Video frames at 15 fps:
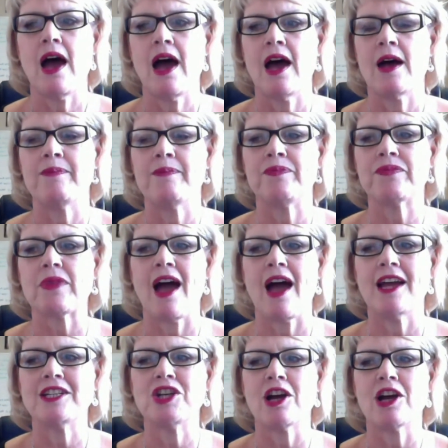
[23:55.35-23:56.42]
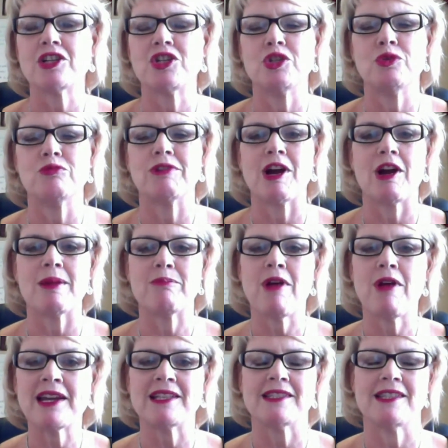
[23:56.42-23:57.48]
I talked to
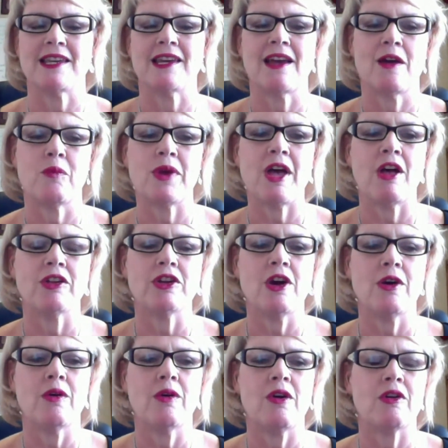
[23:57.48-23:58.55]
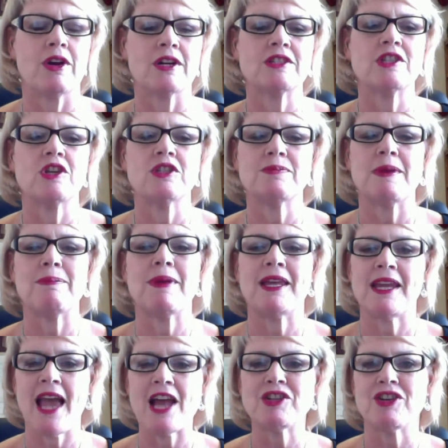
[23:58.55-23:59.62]
regarding pregnancy, and we all know, or excuse
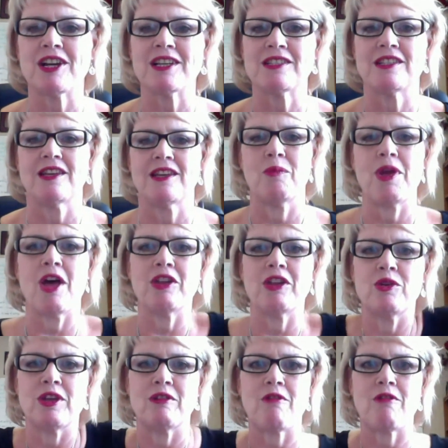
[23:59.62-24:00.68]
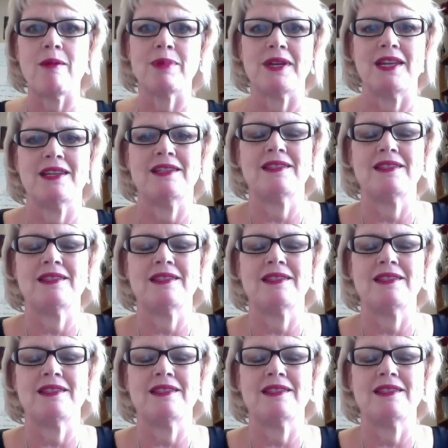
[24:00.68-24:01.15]
me, pediatrics. And we all know that Robin